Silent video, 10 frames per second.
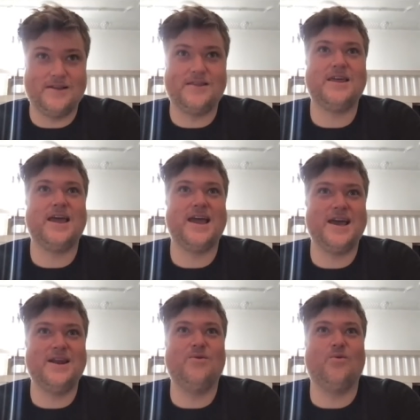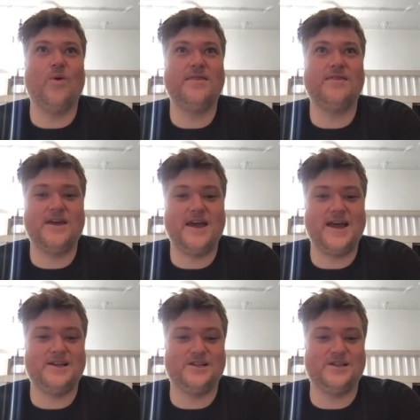than one thing.